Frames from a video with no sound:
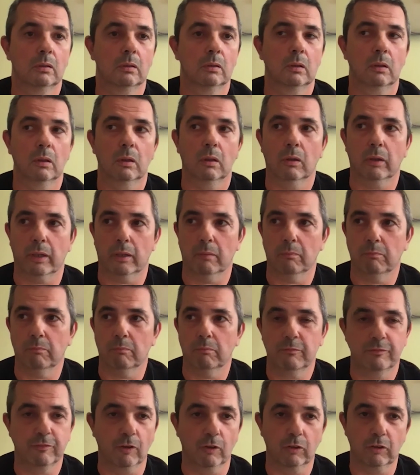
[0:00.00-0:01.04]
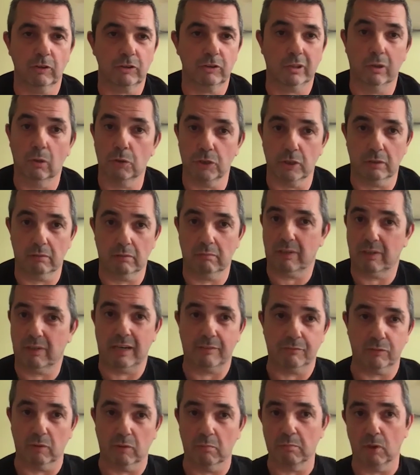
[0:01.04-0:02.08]
Okay, full disclosure,
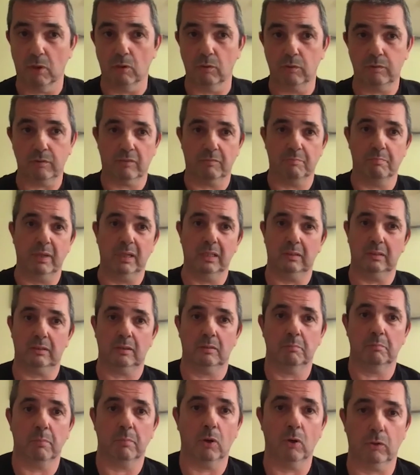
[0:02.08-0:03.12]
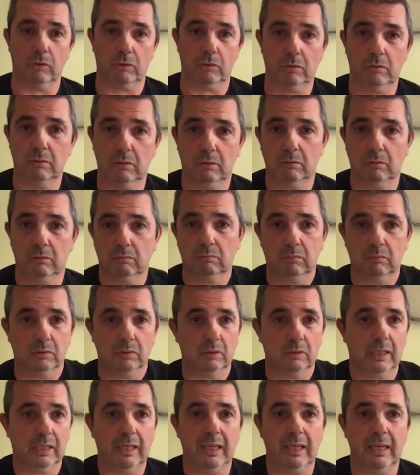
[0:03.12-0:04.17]
I've done both. I've built and bought
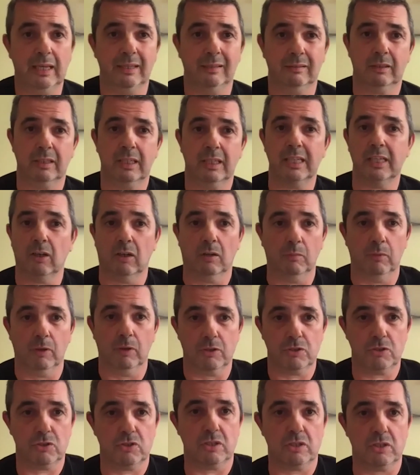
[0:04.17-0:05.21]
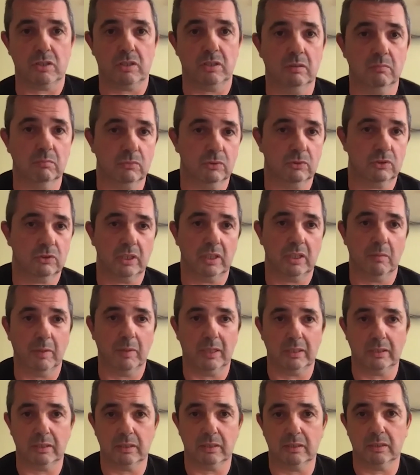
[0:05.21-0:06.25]
e-commerce systems,
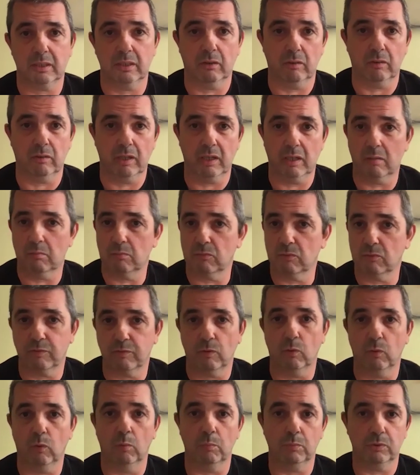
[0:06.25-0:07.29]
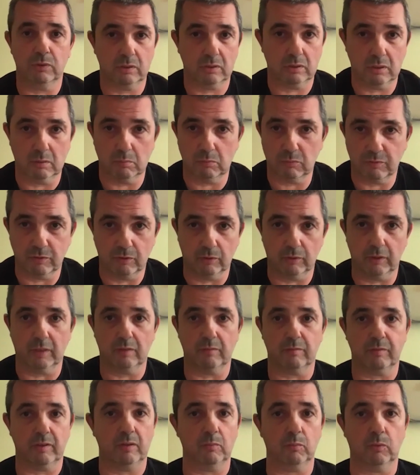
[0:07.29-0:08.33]
CMSs, CRMs, forum systems, front-end
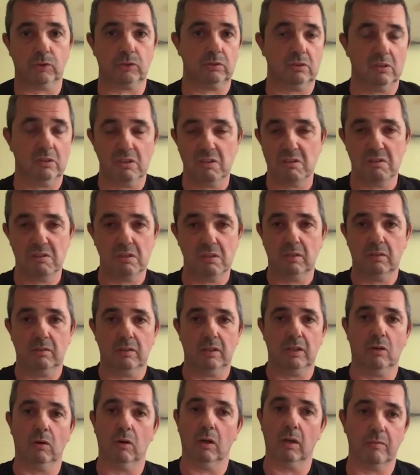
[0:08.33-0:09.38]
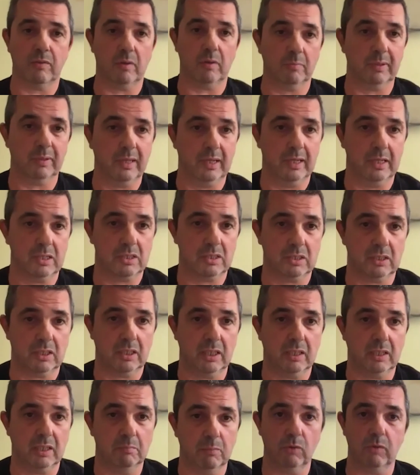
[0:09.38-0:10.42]
frameworks. They all have their place.
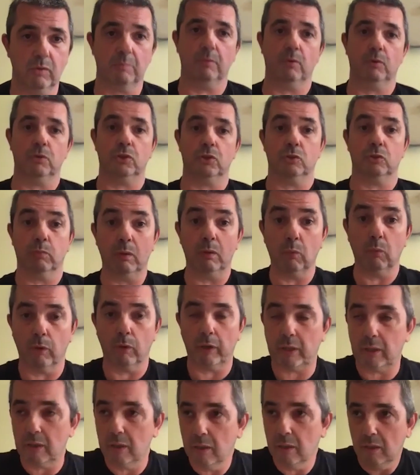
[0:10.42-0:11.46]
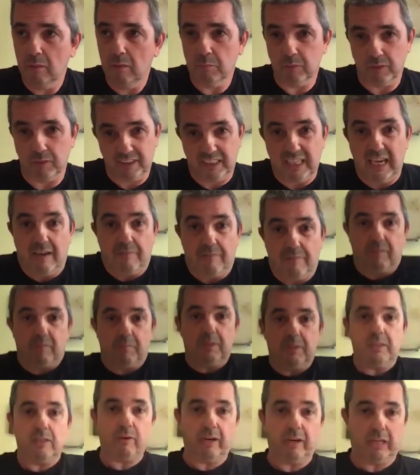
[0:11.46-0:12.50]
Both approaches will work, but you have to be
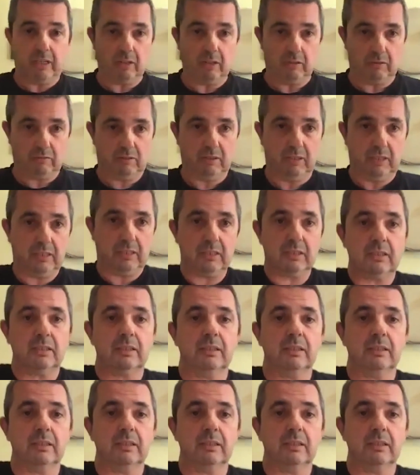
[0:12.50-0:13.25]
in the right context.